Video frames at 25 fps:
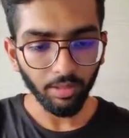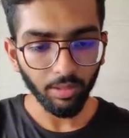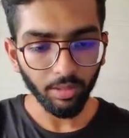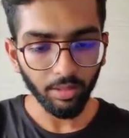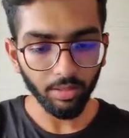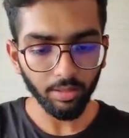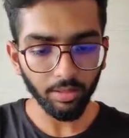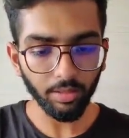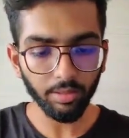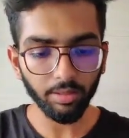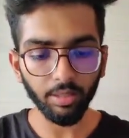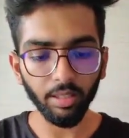
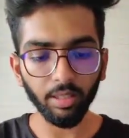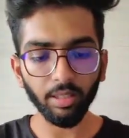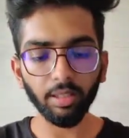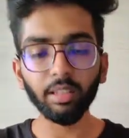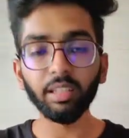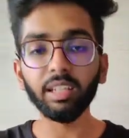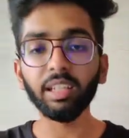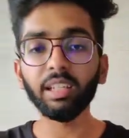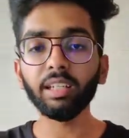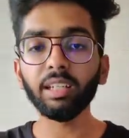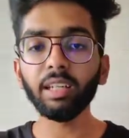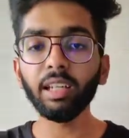this is the
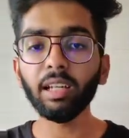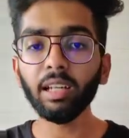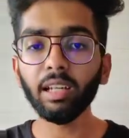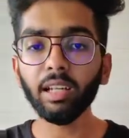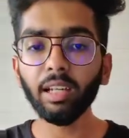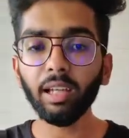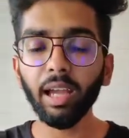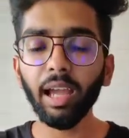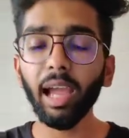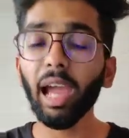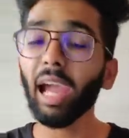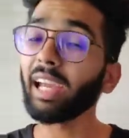
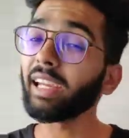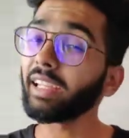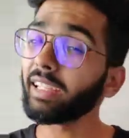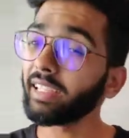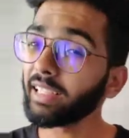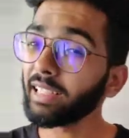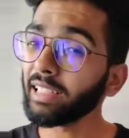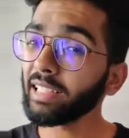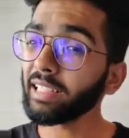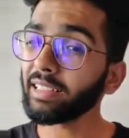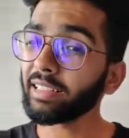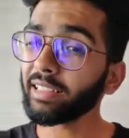needle.
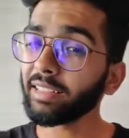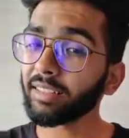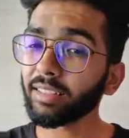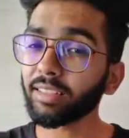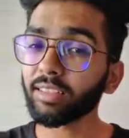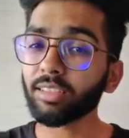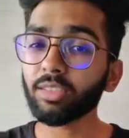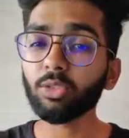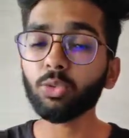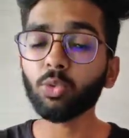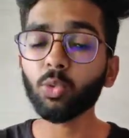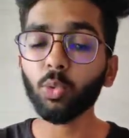Ideally, this
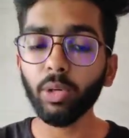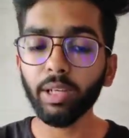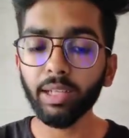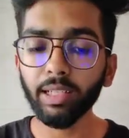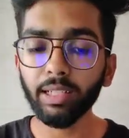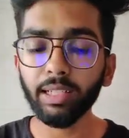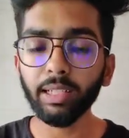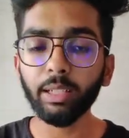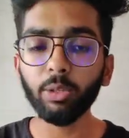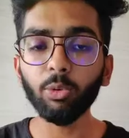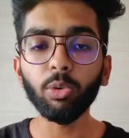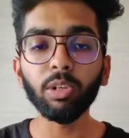is
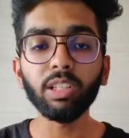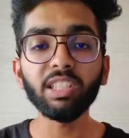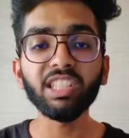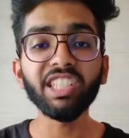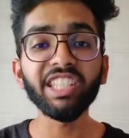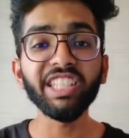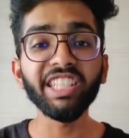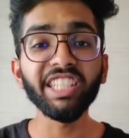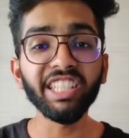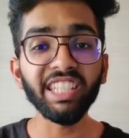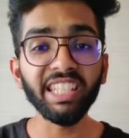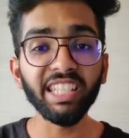
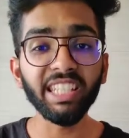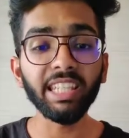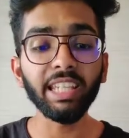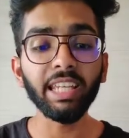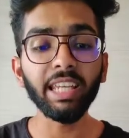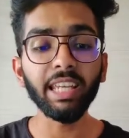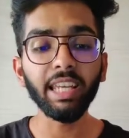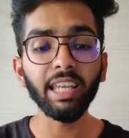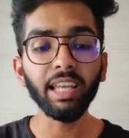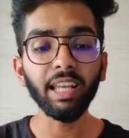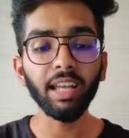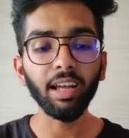
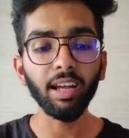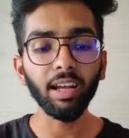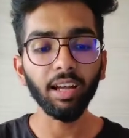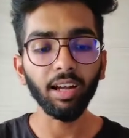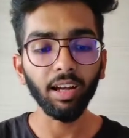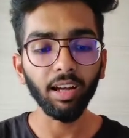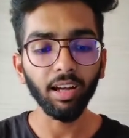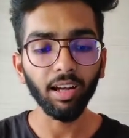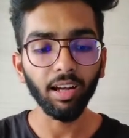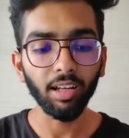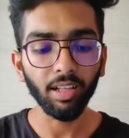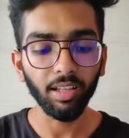
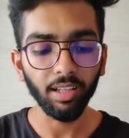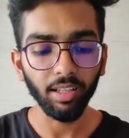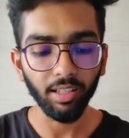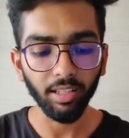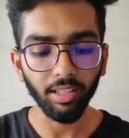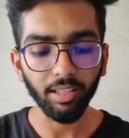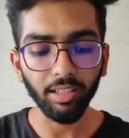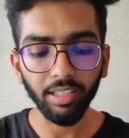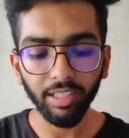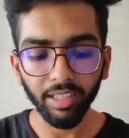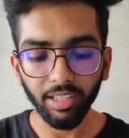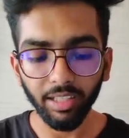
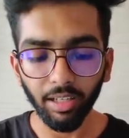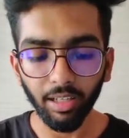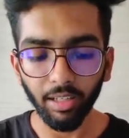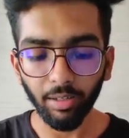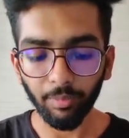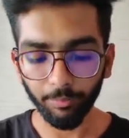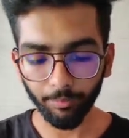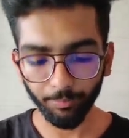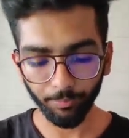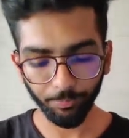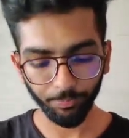21G needle.